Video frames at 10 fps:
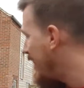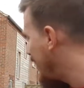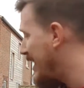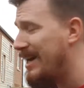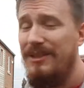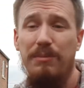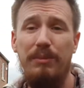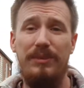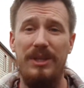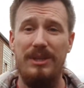He has
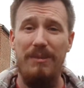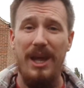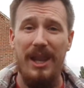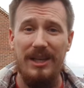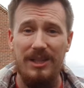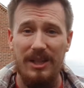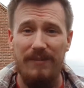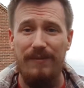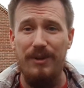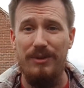bumped into my legs a
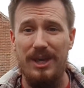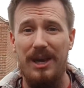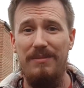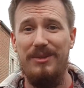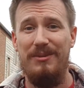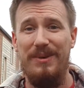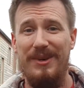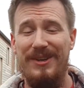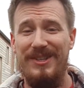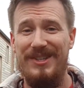few times, to be
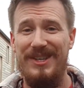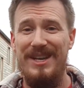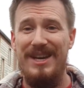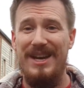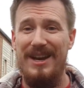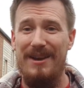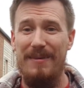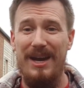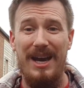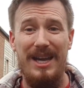honest,
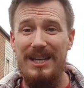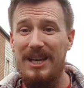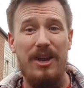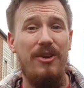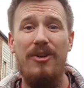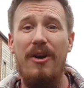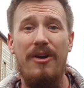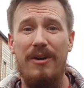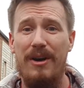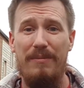and not
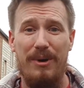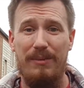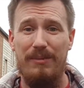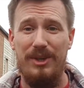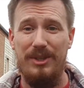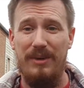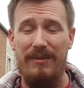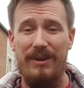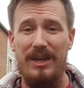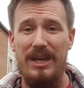a problem
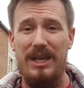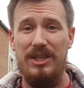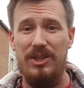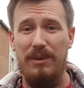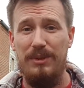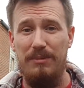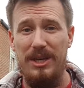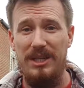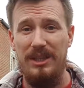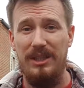whatsoever. He stops
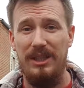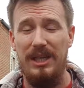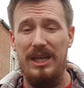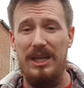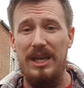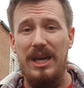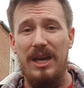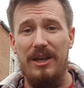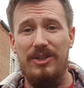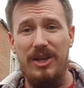immediately
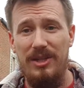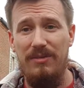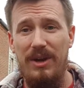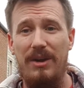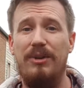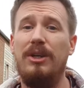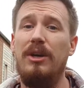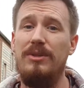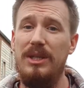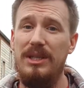and turns around and
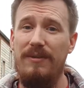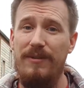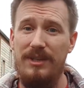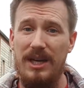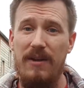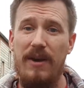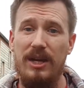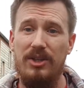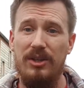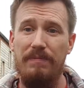goes in a different
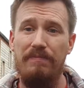direction.